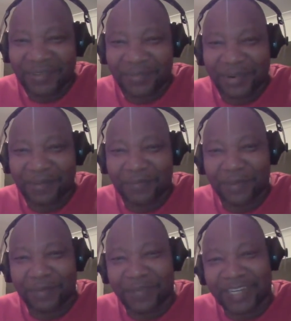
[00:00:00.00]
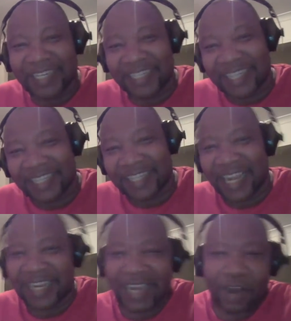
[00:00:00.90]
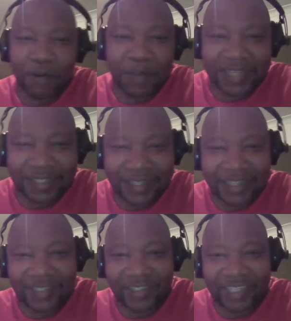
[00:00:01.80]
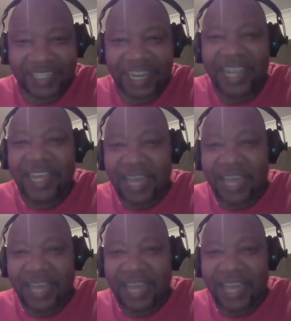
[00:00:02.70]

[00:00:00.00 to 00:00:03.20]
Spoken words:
from reading just like Karl Marx literature.